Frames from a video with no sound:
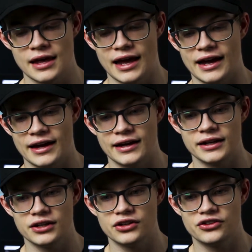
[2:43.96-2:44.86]

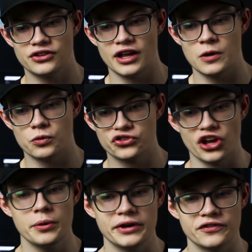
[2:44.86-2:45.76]
and it was
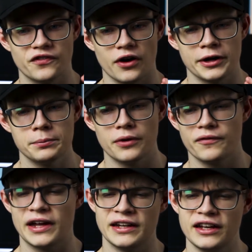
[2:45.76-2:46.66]
going fine, but
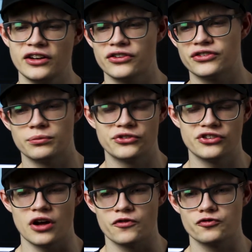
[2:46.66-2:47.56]
they needed some
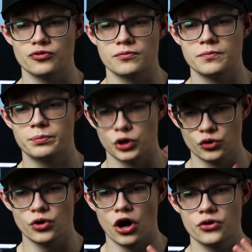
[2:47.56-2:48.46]
stuff from
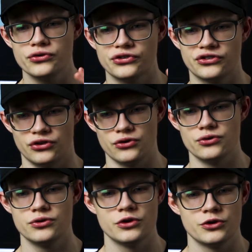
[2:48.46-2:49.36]
Bluehost
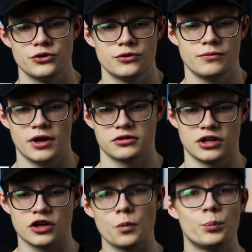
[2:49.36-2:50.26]
to
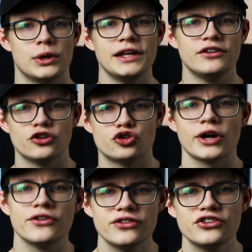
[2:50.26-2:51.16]
complete the
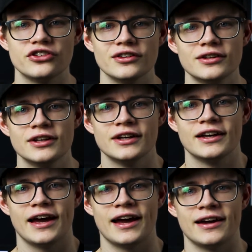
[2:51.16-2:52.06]
transition,
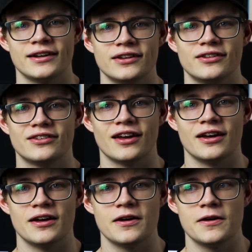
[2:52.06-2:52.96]
and
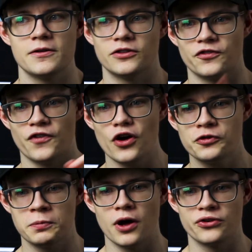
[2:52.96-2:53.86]
the
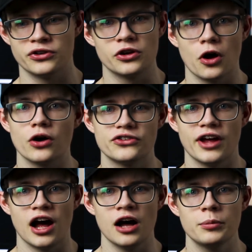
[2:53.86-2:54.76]
first person cocked
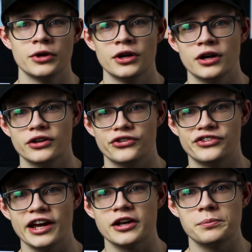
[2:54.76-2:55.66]
it up, the
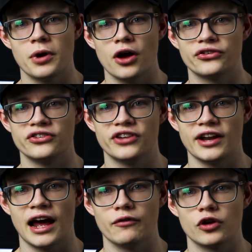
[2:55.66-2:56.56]
second person
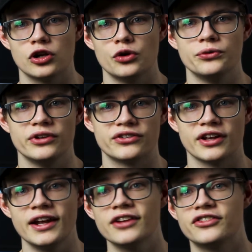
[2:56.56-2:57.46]
didn't have a clue and
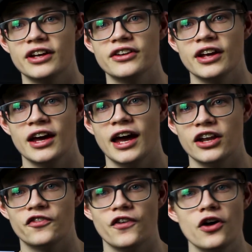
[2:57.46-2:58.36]
disconnected,
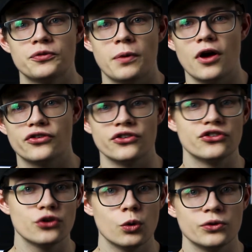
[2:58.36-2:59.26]
and the first person
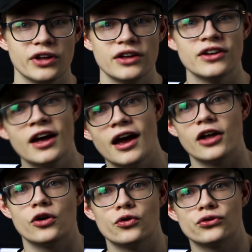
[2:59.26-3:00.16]
sorted it,
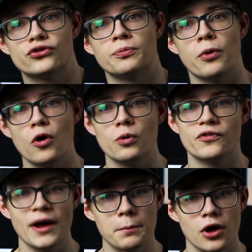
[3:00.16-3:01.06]
and I was on support
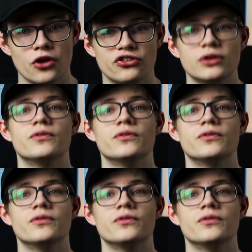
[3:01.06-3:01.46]
with that person